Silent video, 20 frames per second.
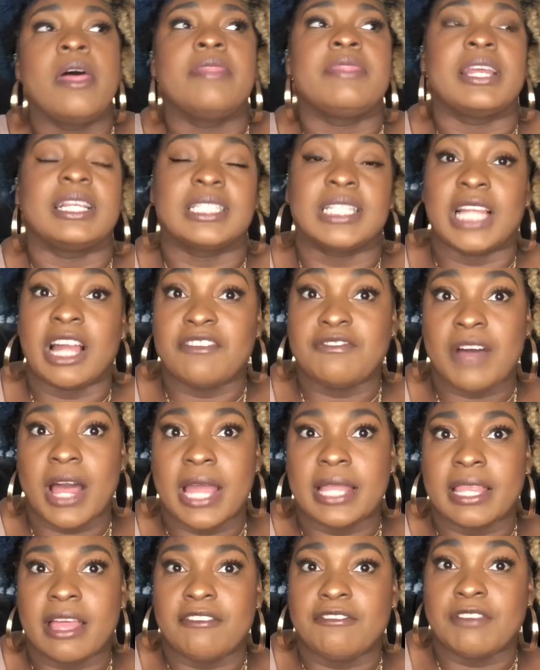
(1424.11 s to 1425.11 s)
things that I
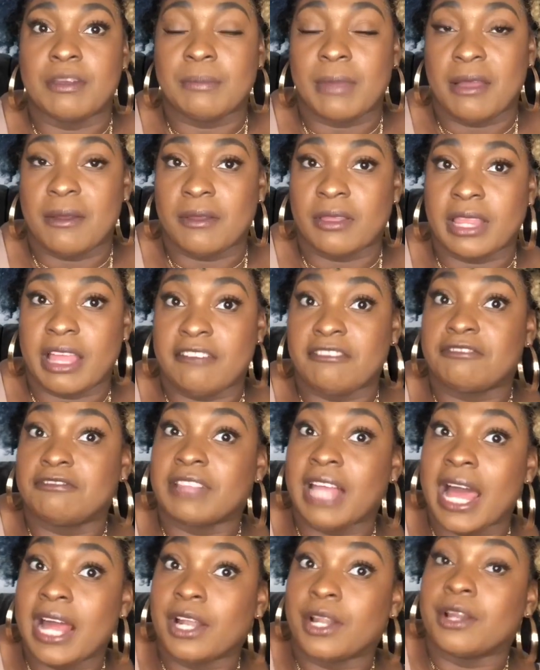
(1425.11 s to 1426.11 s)
find that fit my, that
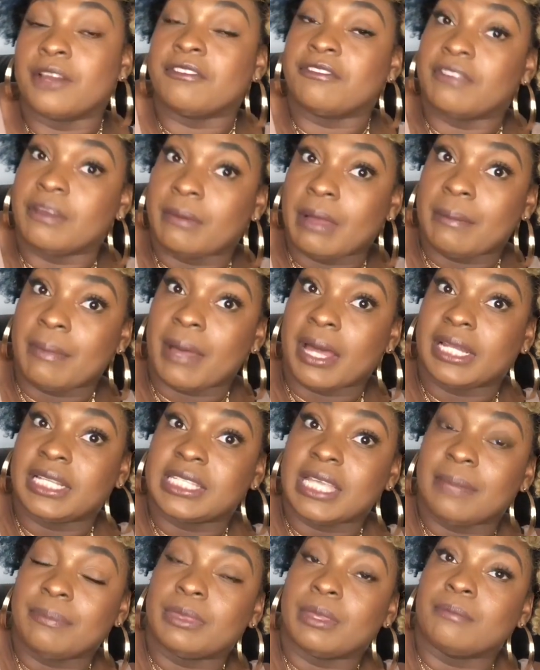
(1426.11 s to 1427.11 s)
flatter and fit my body
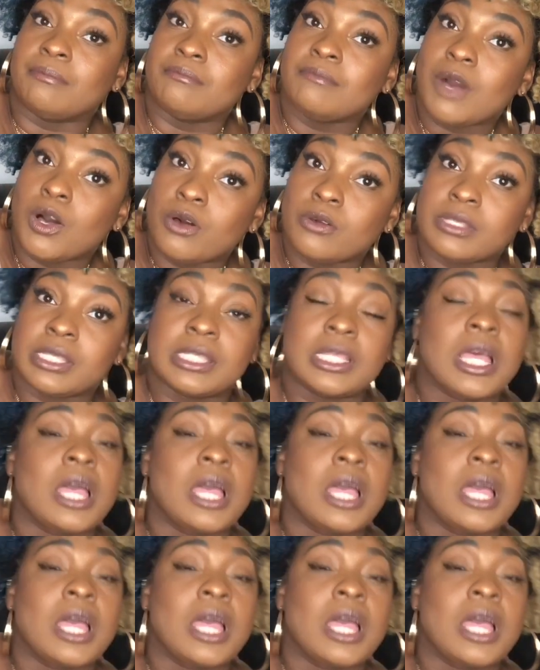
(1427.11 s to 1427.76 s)
type the most.